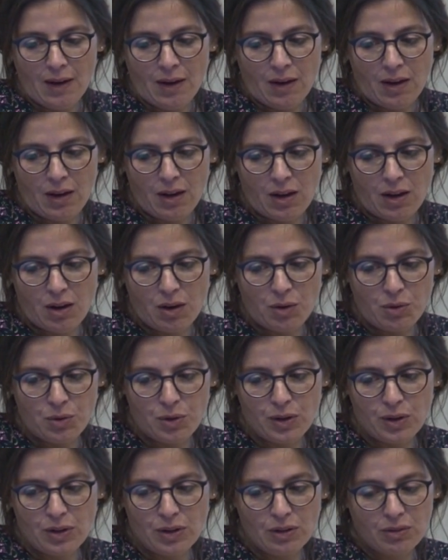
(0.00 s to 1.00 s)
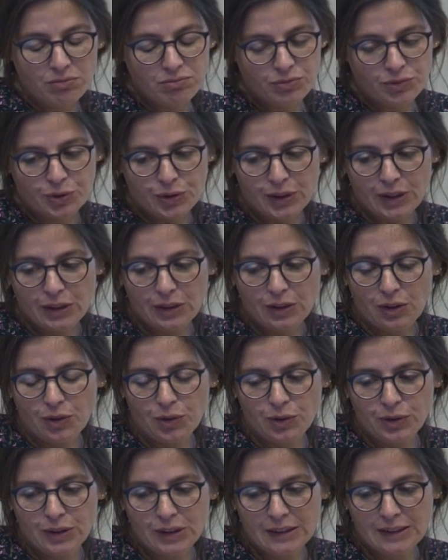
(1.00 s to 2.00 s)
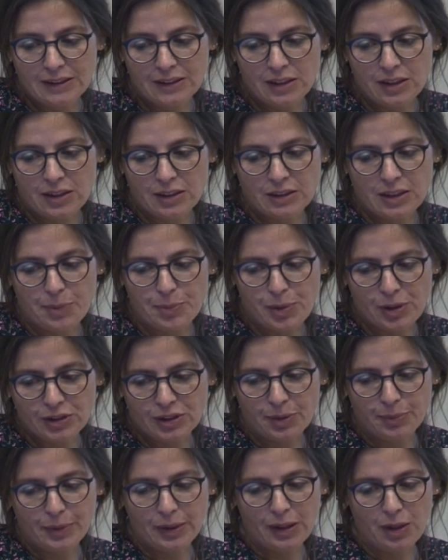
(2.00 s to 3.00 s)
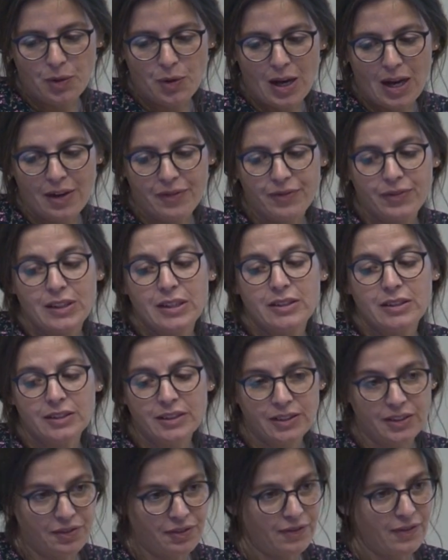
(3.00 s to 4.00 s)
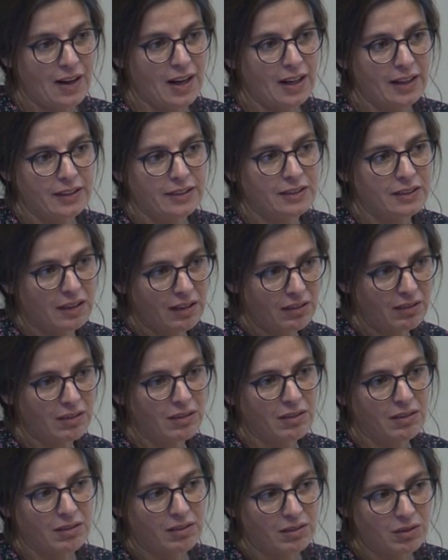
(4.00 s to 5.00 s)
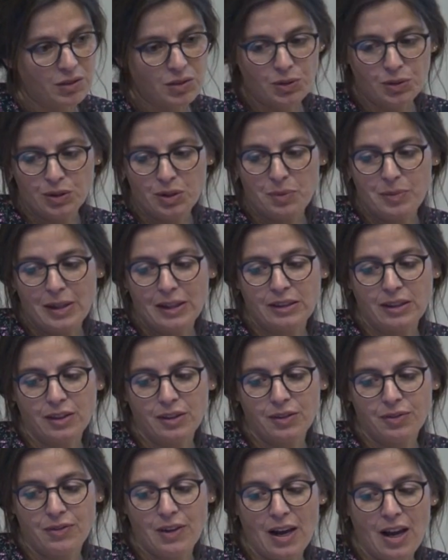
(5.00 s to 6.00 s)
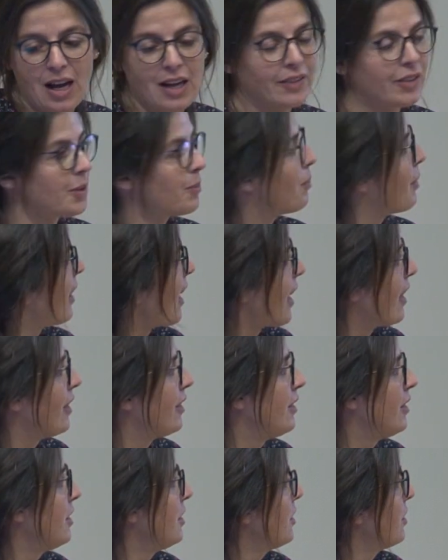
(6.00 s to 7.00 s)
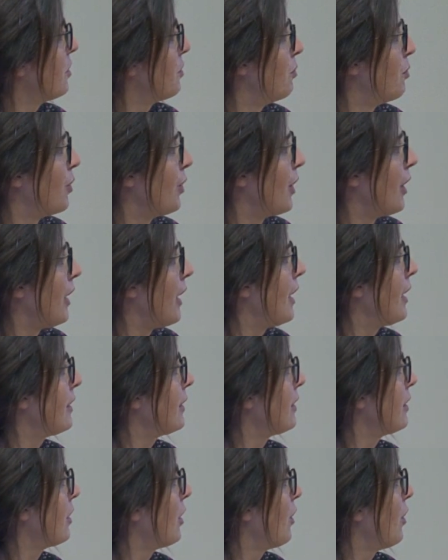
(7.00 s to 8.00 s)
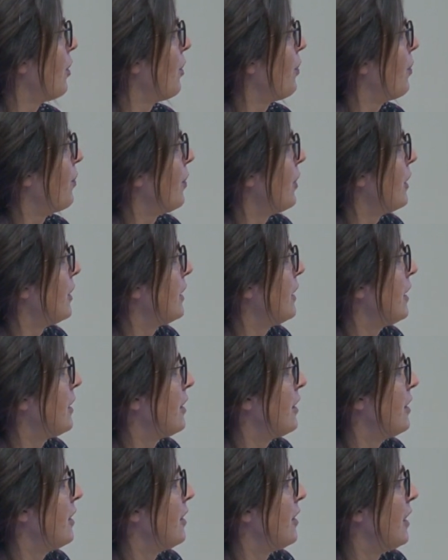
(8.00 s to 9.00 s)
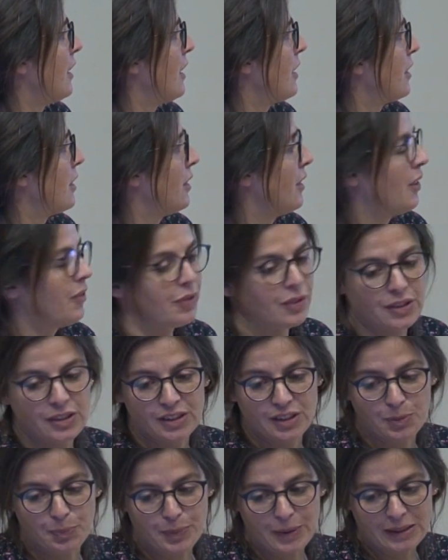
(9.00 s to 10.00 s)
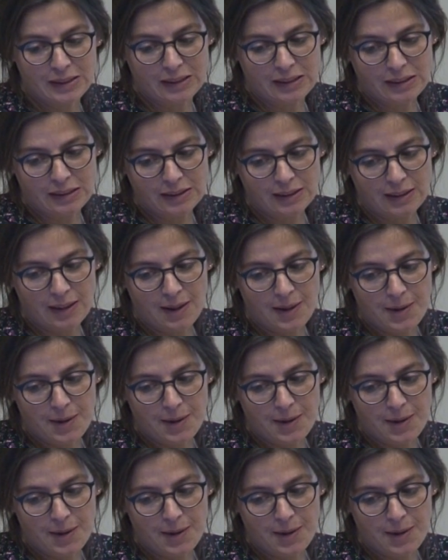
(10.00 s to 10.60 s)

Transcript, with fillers: uh, we, during all these years approximately, we have identified and cultivated 500 varieties, more or less, of 66 different species.